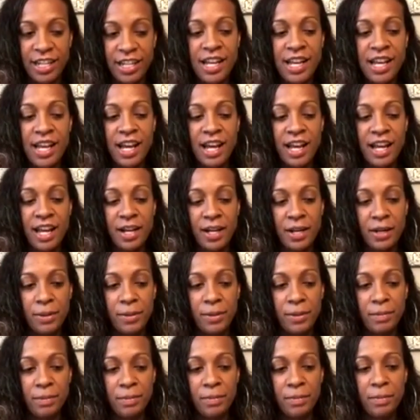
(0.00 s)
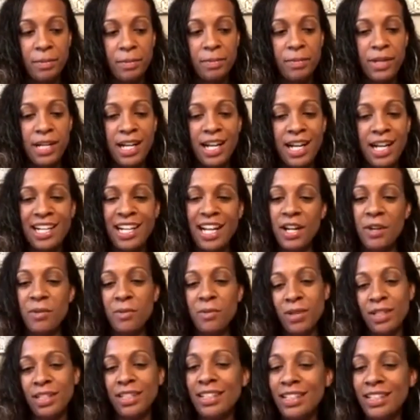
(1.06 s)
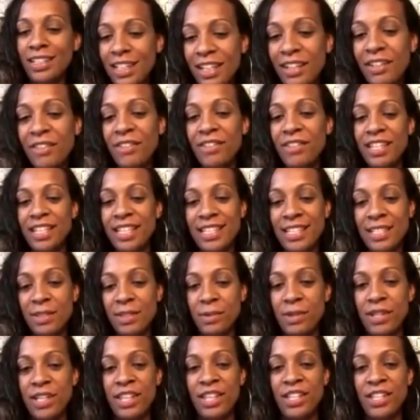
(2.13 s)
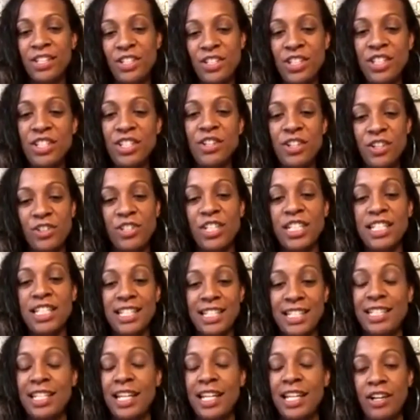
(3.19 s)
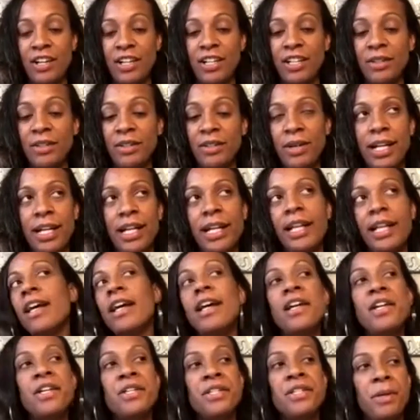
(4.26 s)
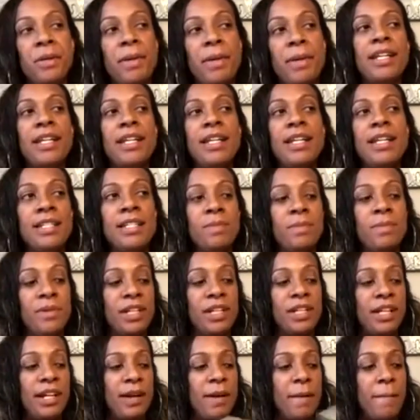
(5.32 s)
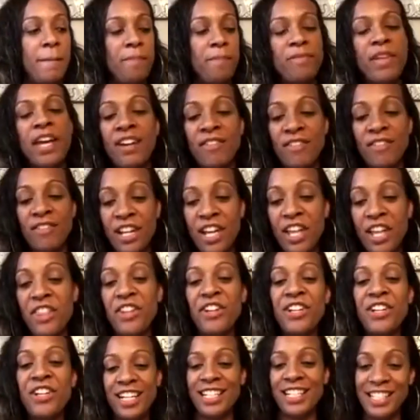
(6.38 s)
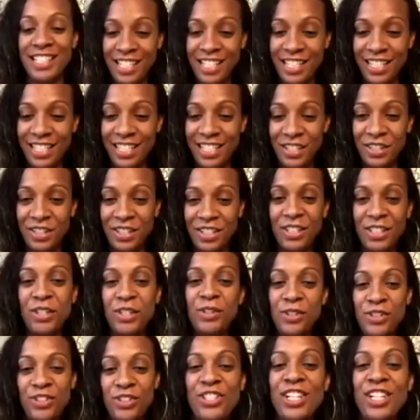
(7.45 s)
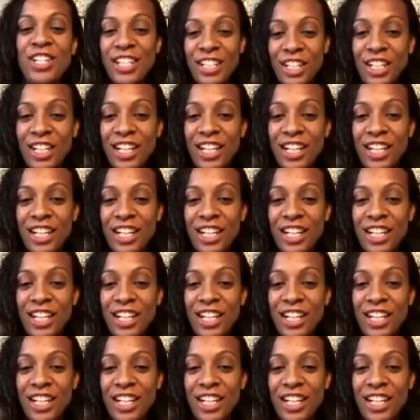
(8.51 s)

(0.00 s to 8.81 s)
Um, but I kind of want to leave this with, you know, just Xerica, right? So my next book, I have another cousin who's younger,